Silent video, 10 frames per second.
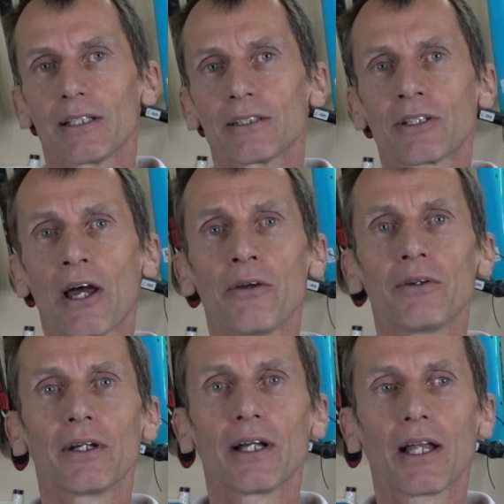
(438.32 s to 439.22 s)

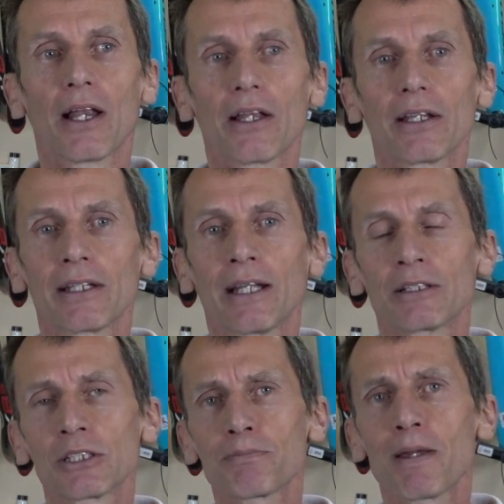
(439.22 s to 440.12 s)
So, you know,
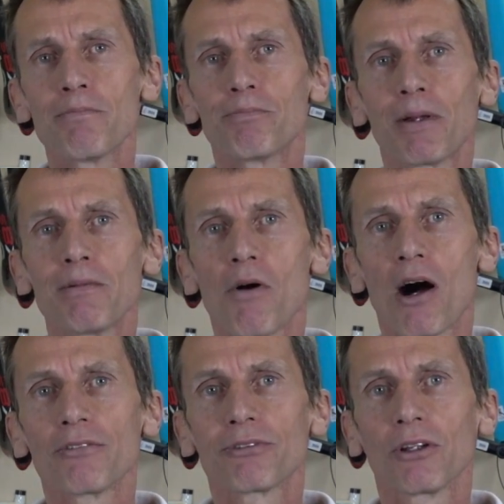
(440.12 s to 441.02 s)
just be
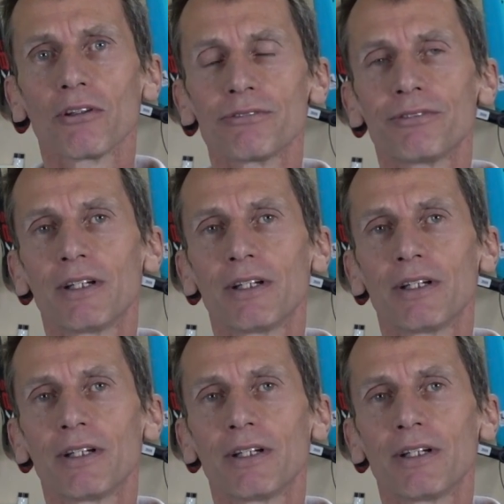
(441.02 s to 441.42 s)
mindful of